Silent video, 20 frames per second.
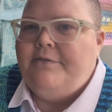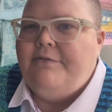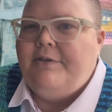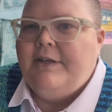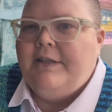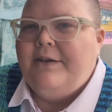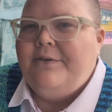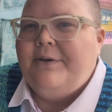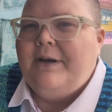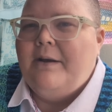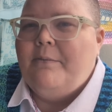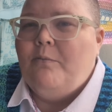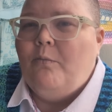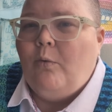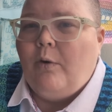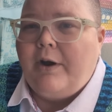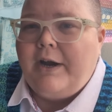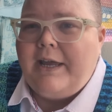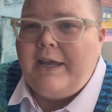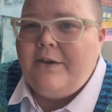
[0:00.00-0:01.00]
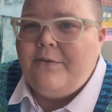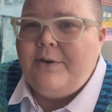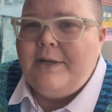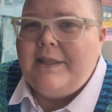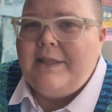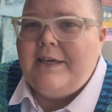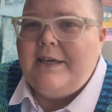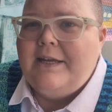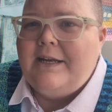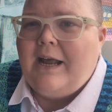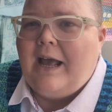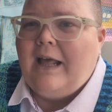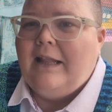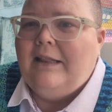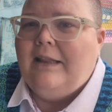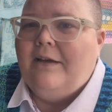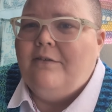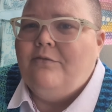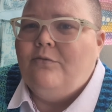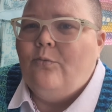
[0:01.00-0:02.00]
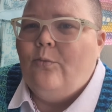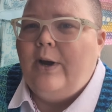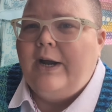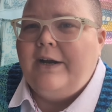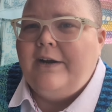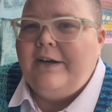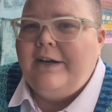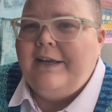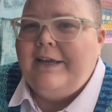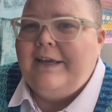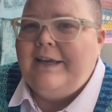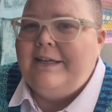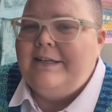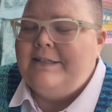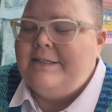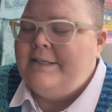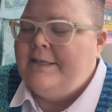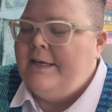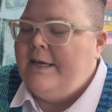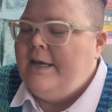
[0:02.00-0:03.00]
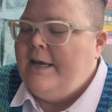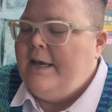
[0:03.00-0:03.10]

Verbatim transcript: feeling when I'm working with it. I love wearing it.